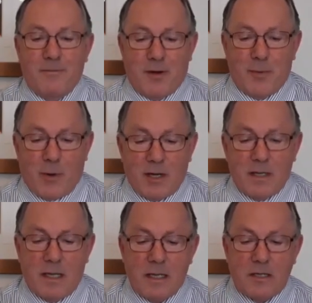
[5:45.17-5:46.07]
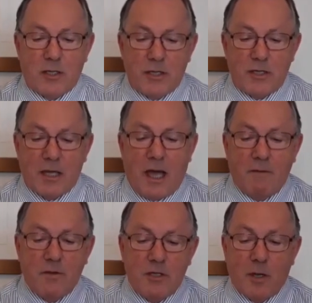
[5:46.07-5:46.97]
everyone, it's good to
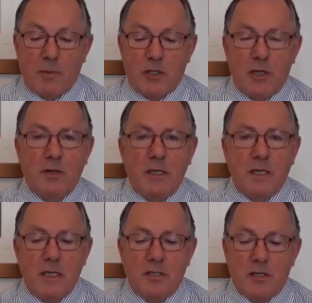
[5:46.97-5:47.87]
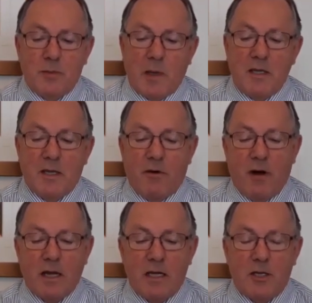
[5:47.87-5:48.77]
have this opportunity to speak
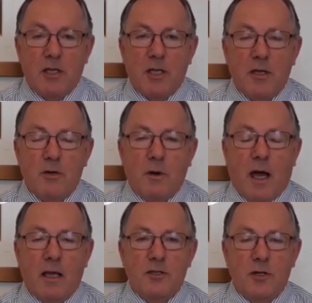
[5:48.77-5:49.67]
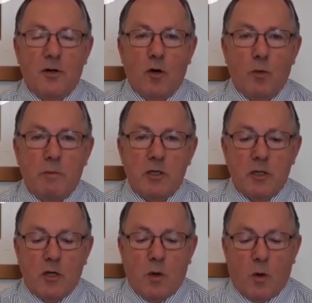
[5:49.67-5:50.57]
directly to you as your home
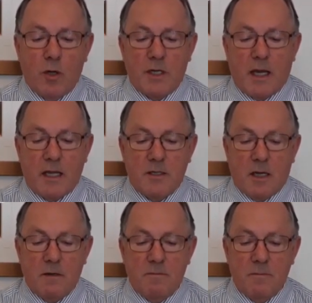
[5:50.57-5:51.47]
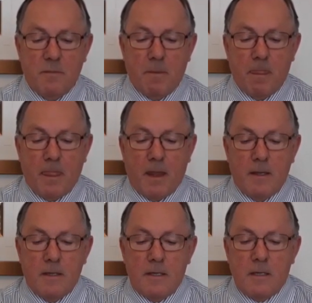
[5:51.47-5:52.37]
mission coordinator.
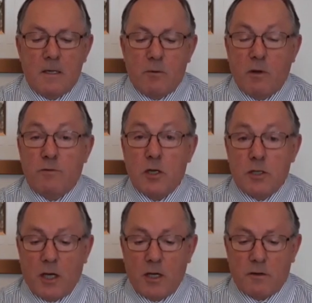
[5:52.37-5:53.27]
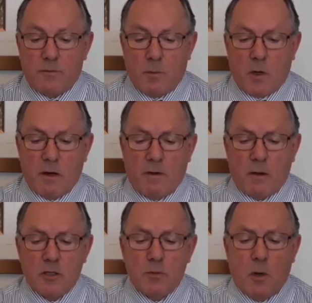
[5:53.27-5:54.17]
We've just heard from one of
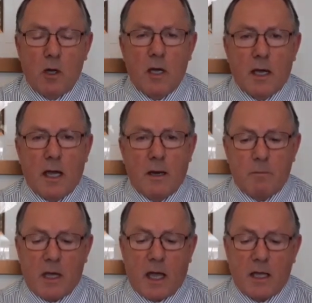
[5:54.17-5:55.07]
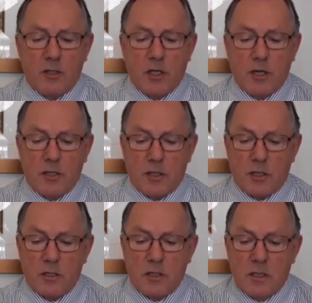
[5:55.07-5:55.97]
our smaller NBA
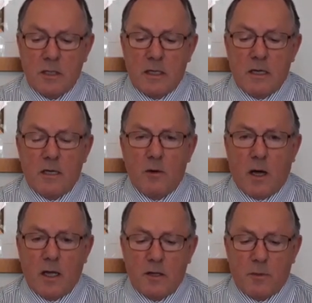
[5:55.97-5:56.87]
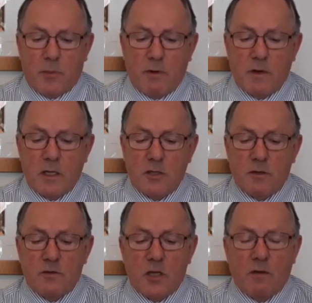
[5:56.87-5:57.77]
churches, who I had the privilege
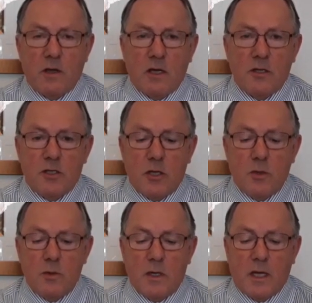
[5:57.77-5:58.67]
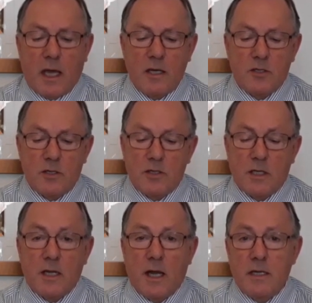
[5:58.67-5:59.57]
of serving on two occasions
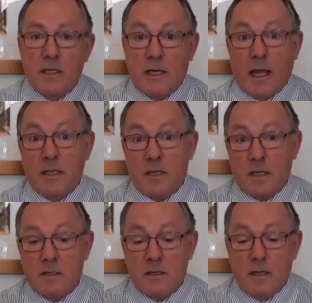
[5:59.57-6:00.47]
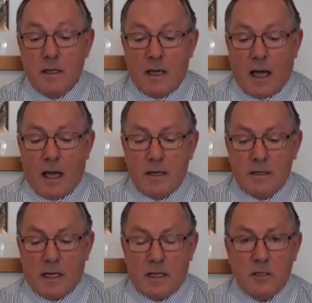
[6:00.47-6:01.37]
in the 1980s
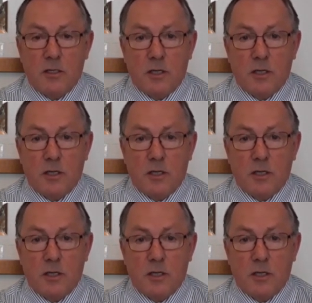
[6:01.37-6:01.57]
and in